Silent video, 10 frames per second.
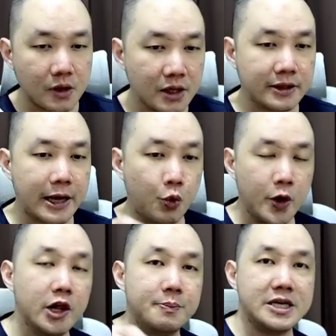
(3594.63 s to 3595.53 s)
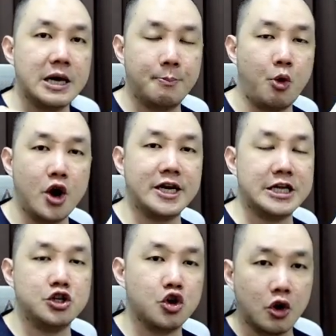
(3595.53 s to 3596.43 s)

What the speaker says: There will be a point in your